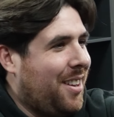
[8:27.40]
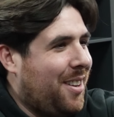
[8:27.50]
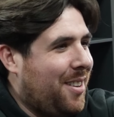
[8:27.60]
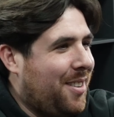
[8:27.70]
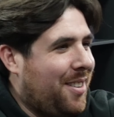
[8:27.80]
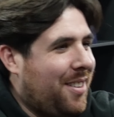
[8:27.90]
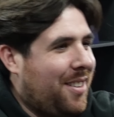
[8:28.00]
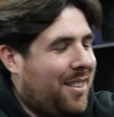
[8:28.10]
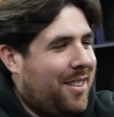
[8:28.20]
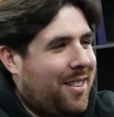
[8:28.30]

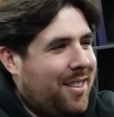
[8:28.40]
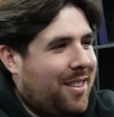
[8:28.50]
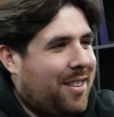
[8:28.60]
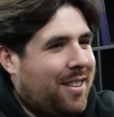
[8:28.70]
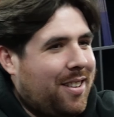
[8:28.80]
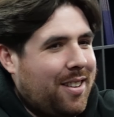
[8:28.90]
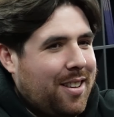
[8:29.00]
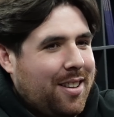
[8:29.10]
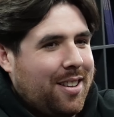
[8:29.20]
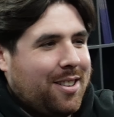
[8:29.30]
This person isn't speaking.